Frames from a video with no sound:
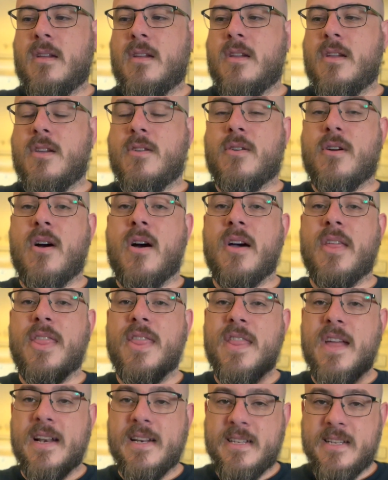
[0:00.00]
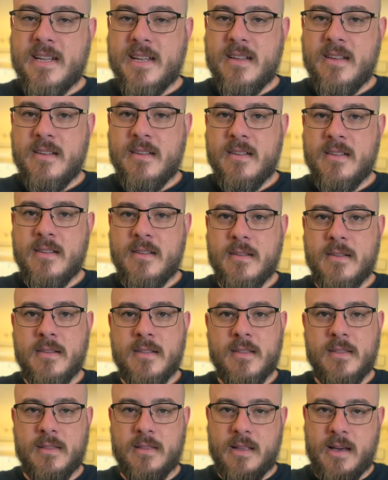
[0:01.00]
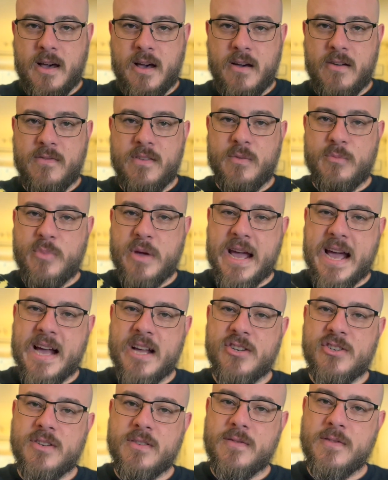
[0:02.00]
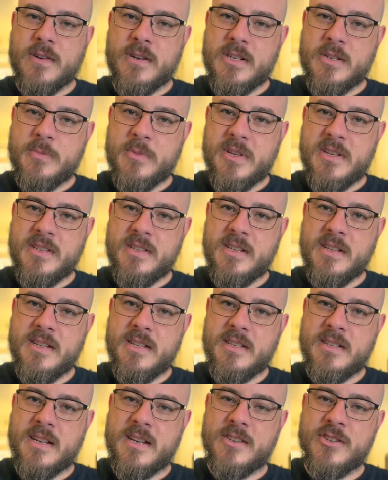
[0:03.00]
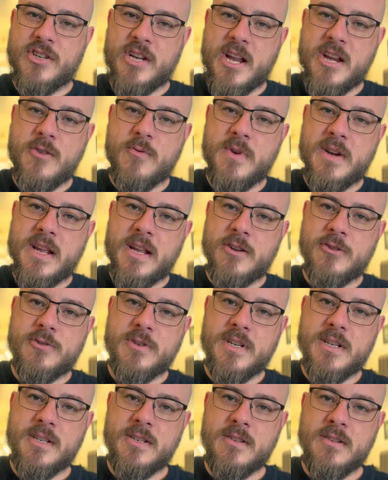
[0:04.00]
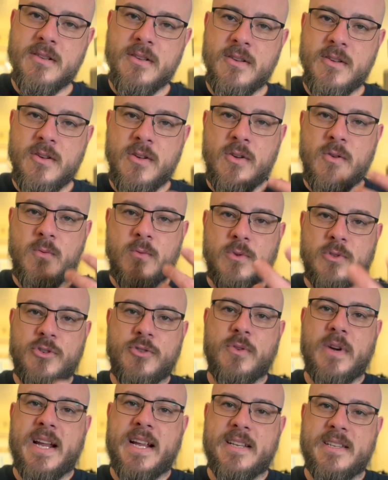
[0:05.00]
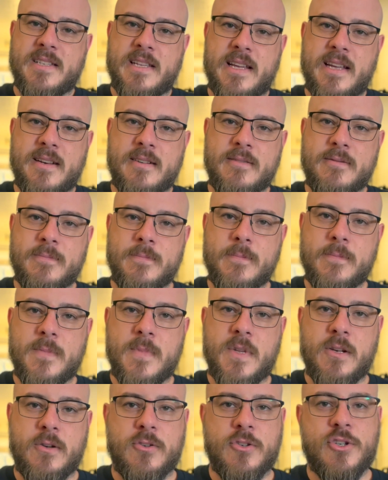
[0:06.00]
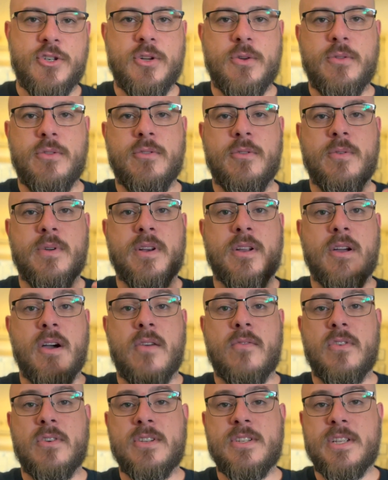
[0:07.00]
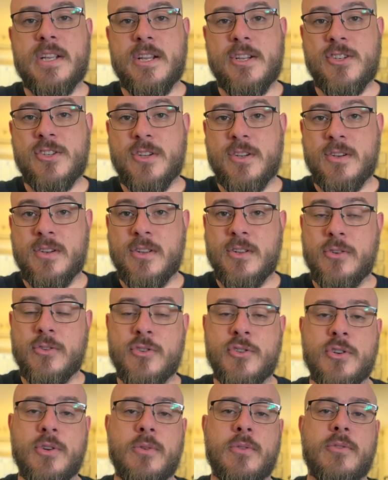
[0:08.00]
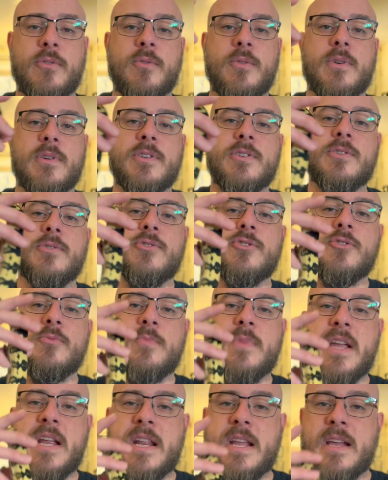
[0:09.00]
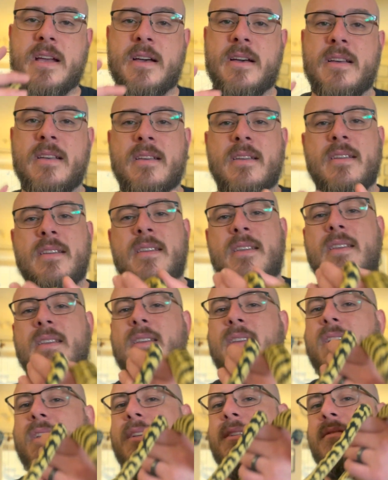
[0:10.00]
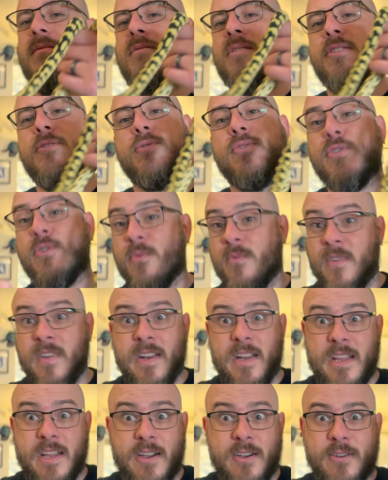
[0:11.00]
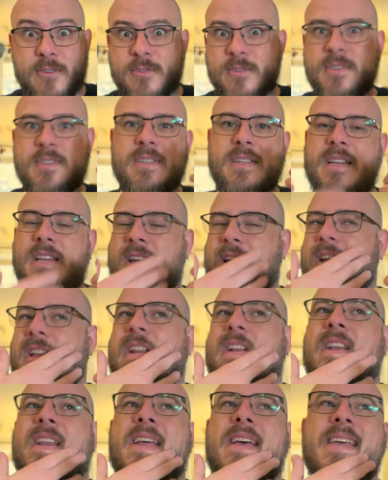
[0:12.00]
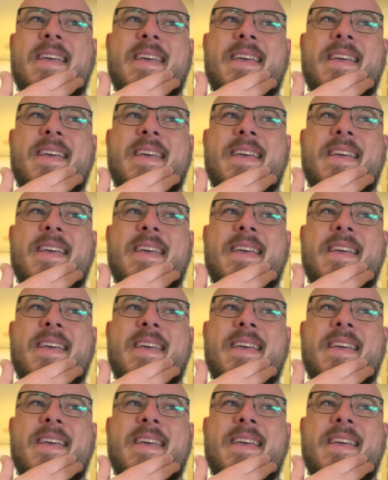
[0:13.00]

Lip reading: Your authentic love and passion for a species and genuine interest will translate. It'll show through in conversation. It'll show through on social media, in YouTube videos, in